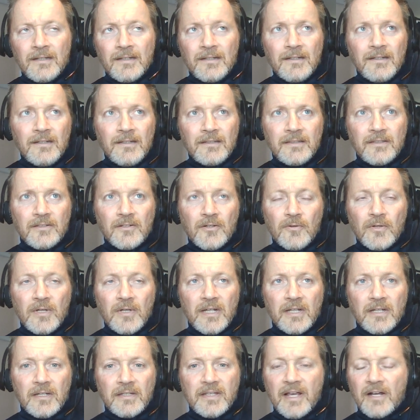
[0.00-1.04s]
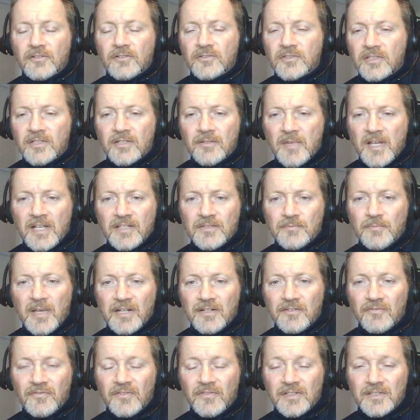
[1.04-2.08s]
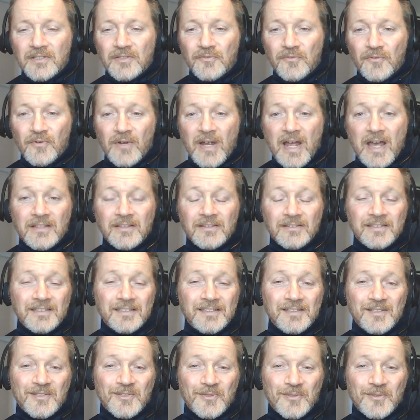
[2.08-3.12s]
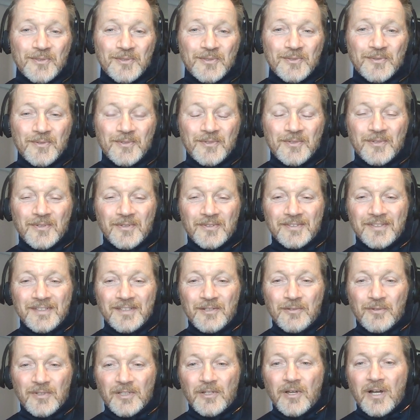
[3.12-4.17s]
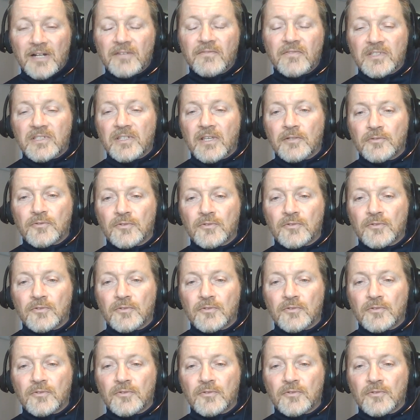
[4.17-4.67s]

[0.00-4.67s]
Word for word: you know calcium has benefits for athletes, or or you know a lot of essential